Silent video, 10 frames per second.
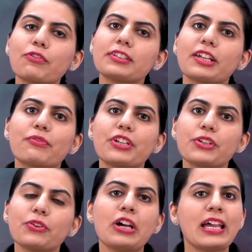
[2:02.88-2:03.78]
for that
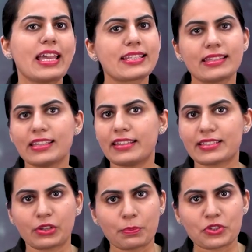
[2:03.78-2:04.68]
video is in the
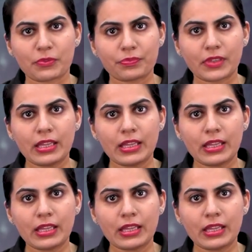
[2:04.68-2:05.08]
description.